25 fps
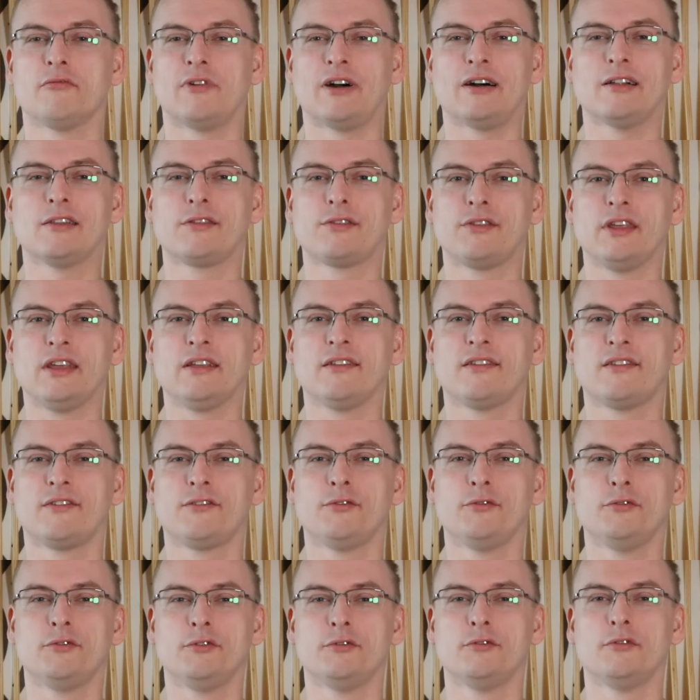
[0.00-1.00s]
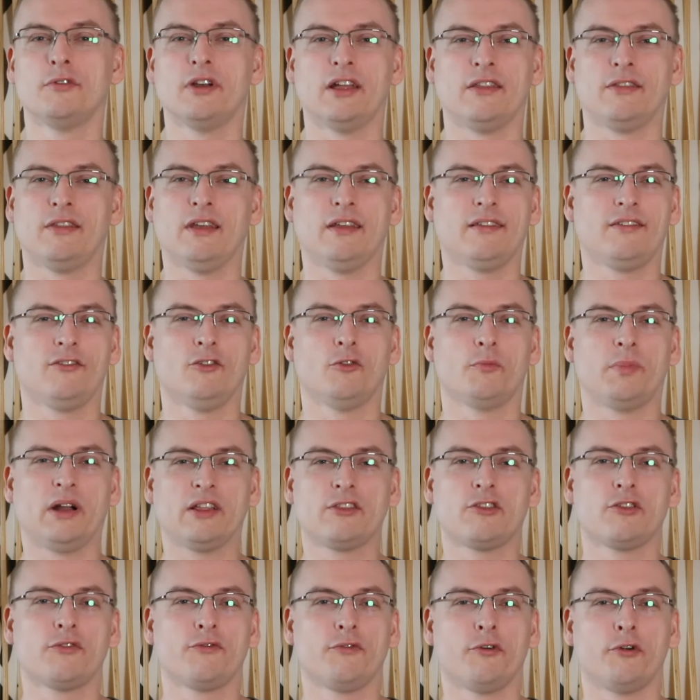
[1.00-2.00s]
wild things to do and there's no
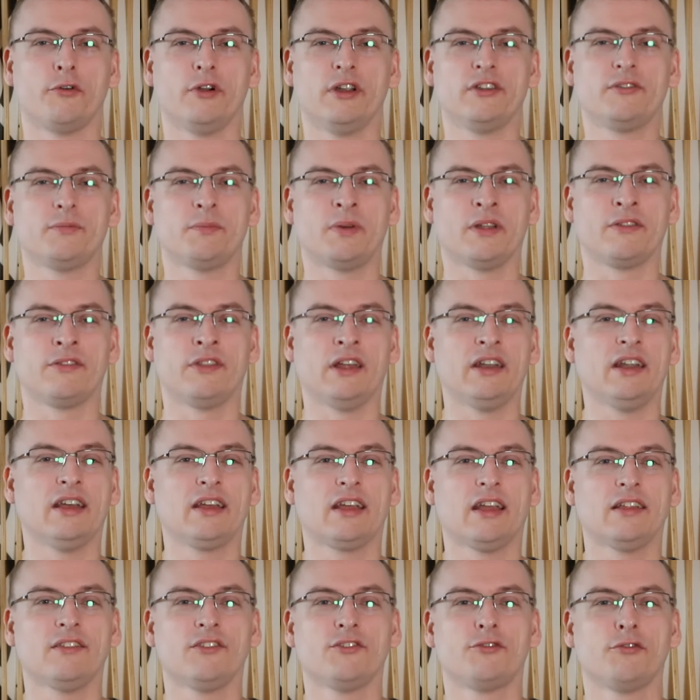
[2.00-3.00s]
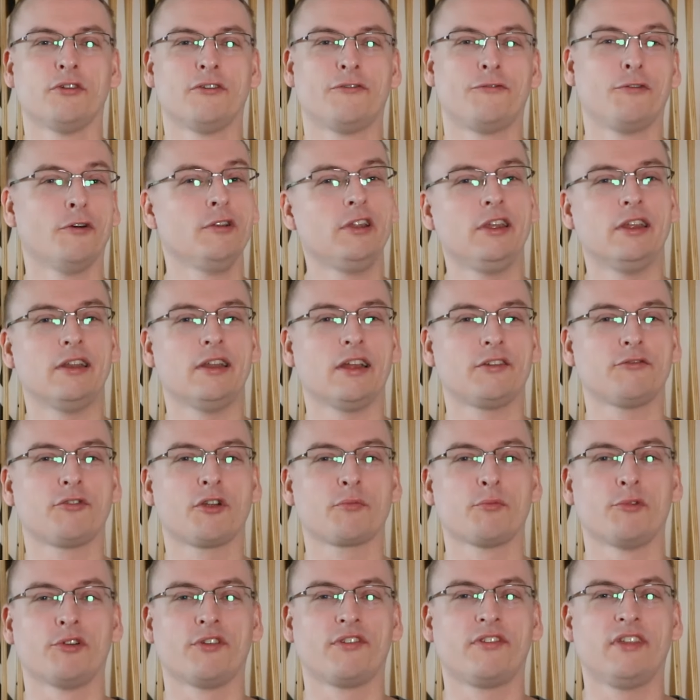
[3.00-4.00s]
budget for it, but then I get into a fully
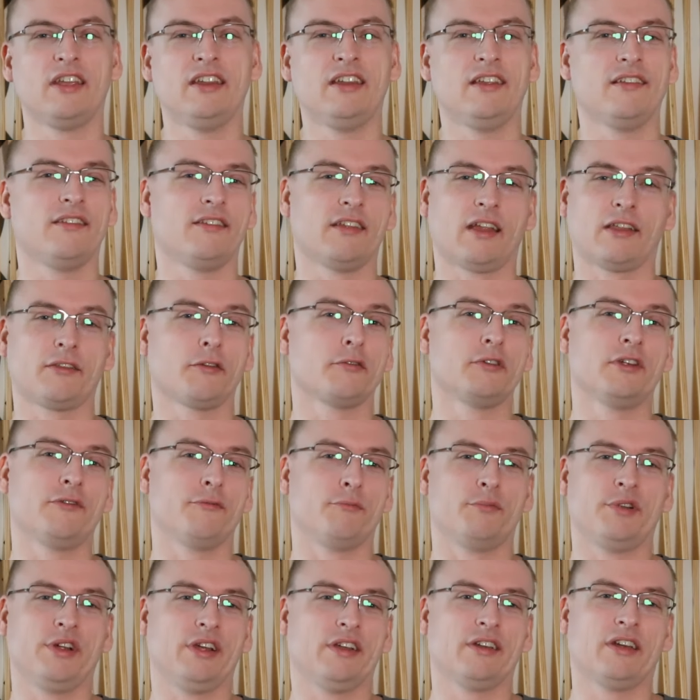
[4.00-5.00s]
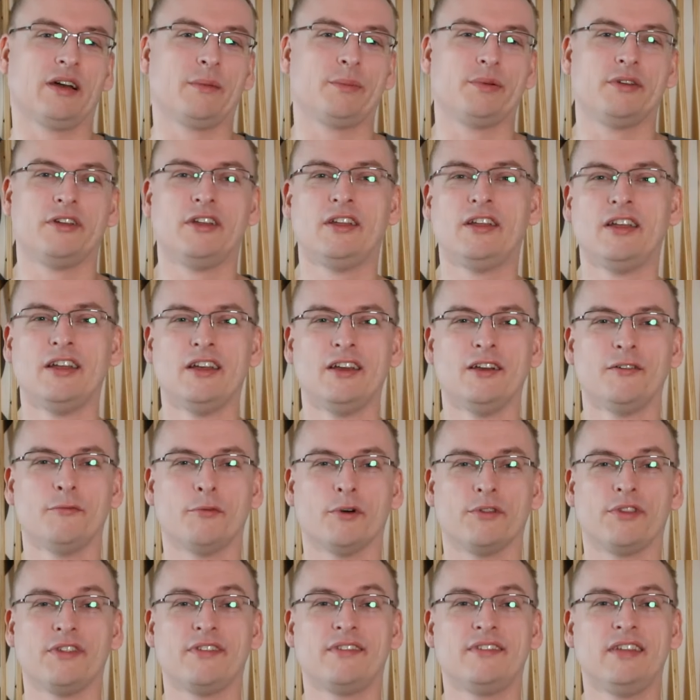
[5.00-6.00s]
electric Mercedes and I don't even bring it up.
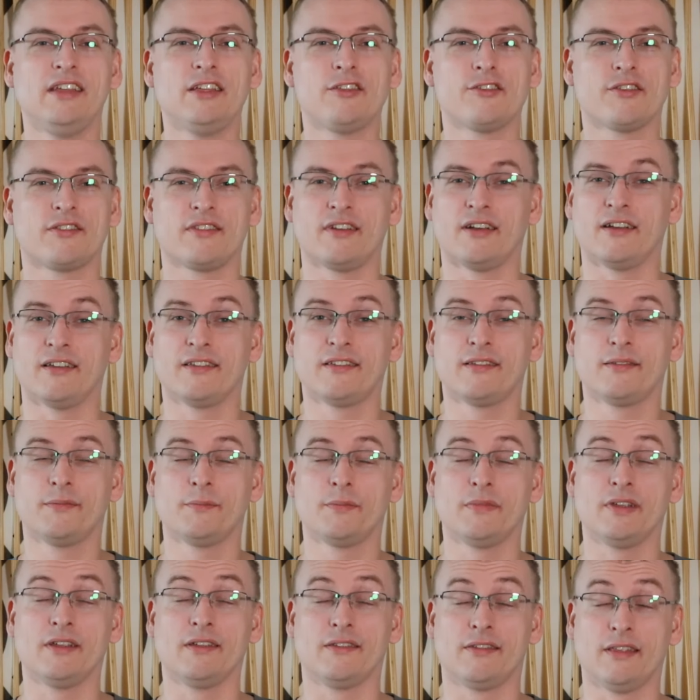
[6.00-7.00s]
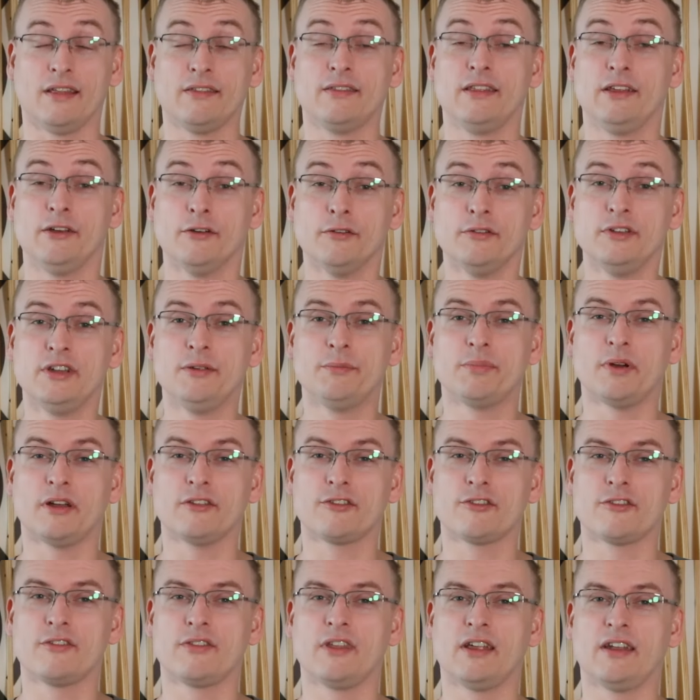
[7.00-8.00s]
What this teaches us is that the only
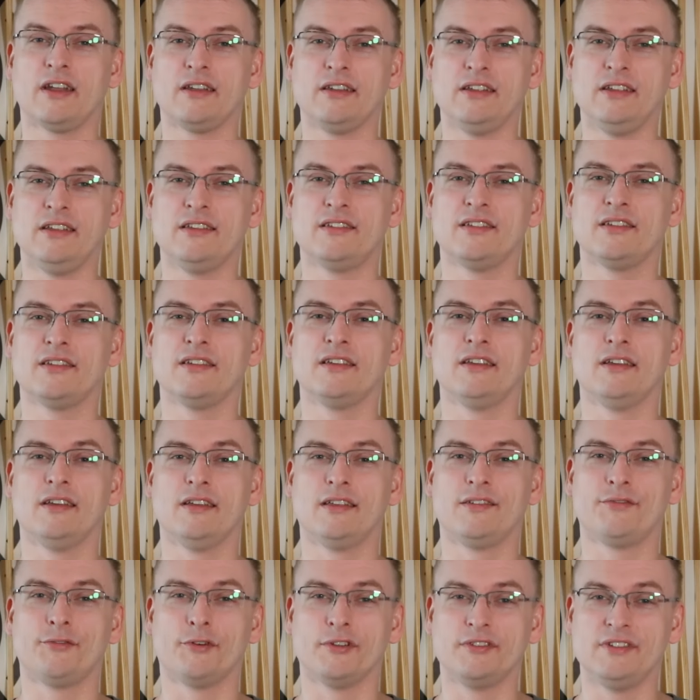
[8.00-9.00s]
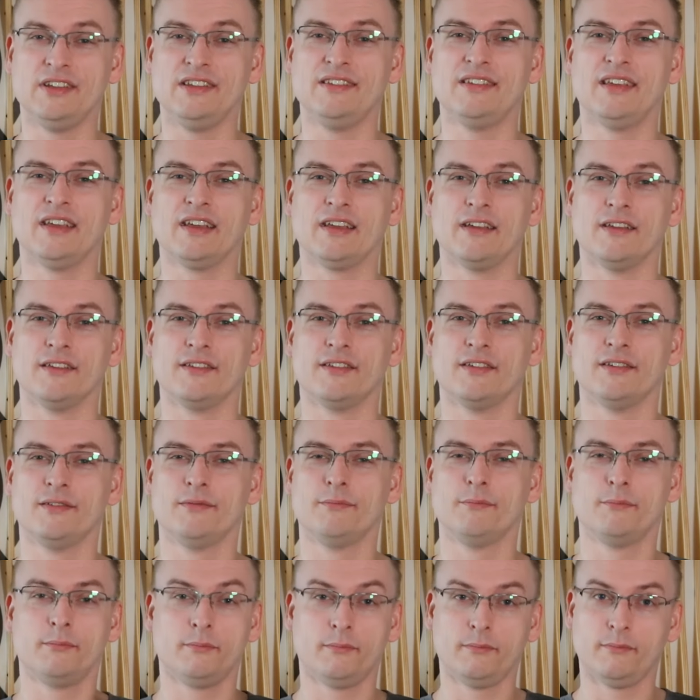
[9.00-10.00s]
budget that I need is for a D-ticket.
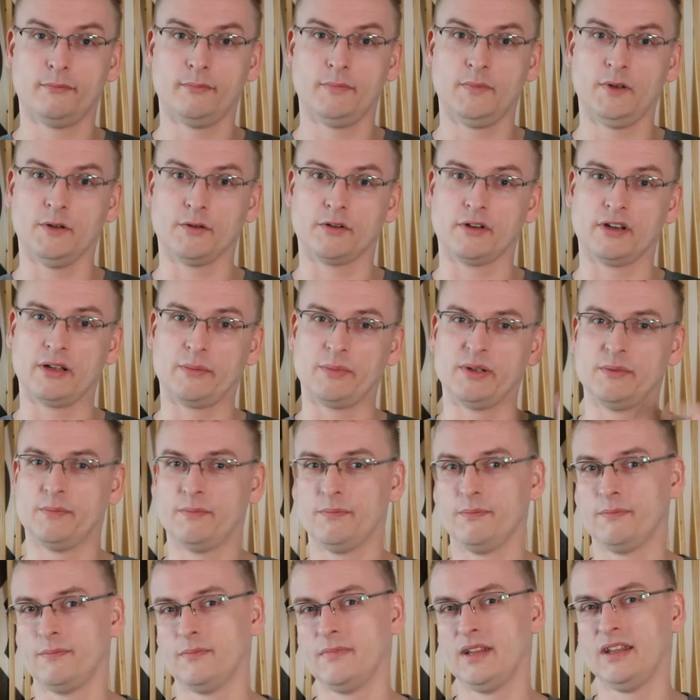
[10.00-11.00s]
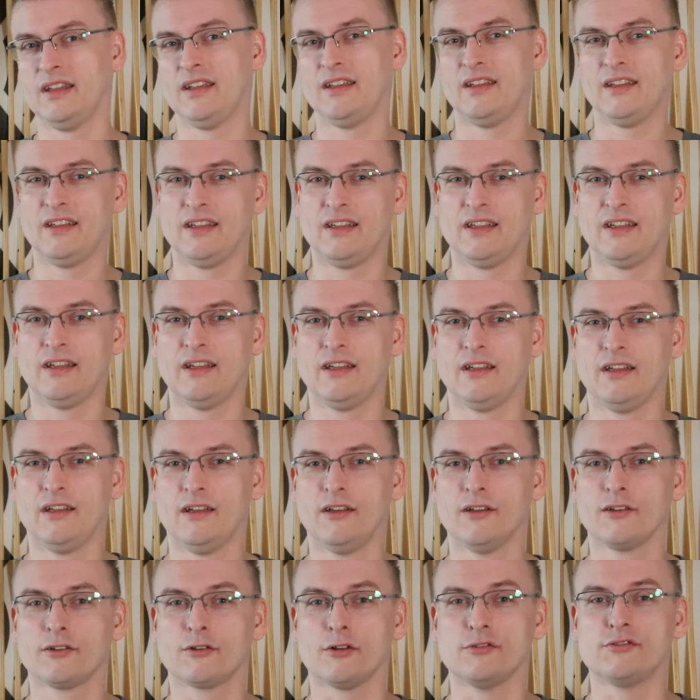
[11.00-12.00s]
Look it up.
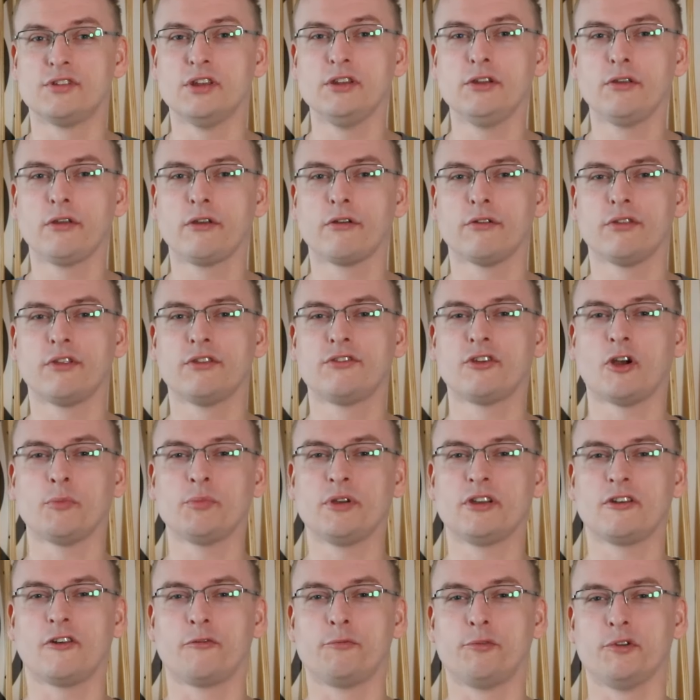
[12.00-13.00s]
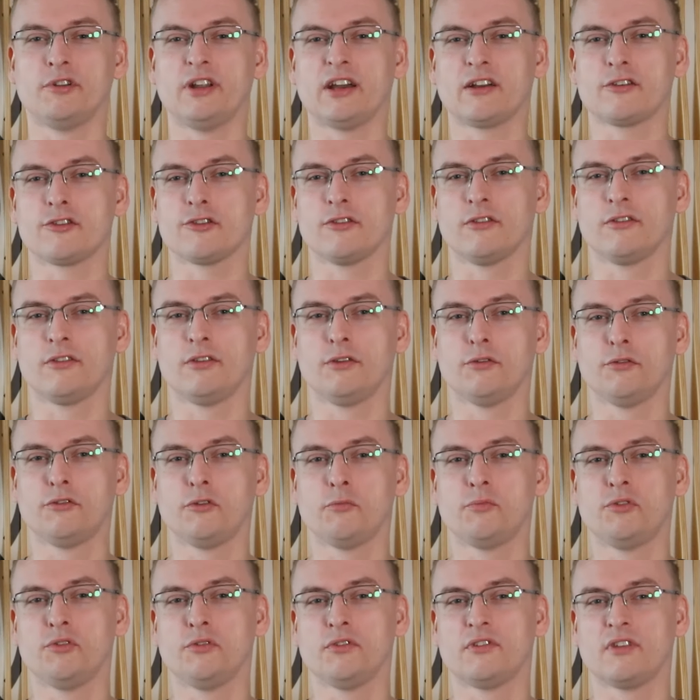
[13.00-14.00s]
Continuing on the topic of production,
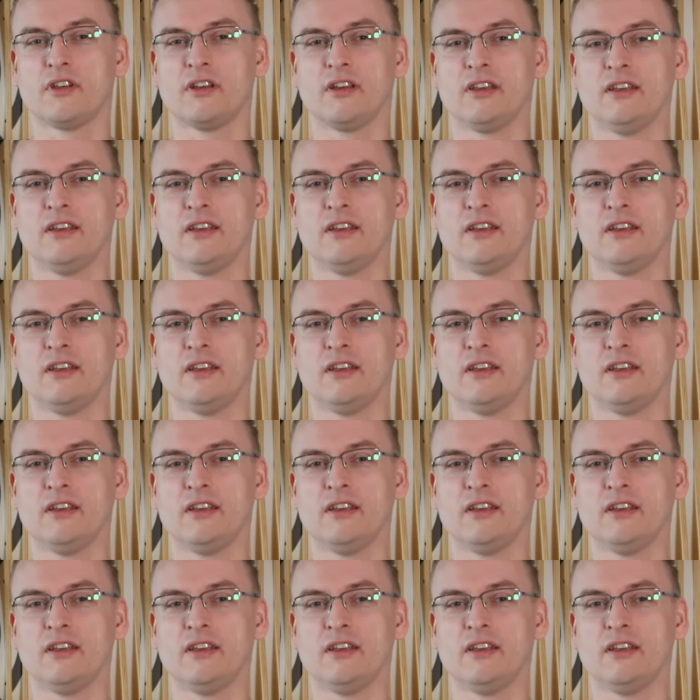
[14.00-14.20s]
YouTube user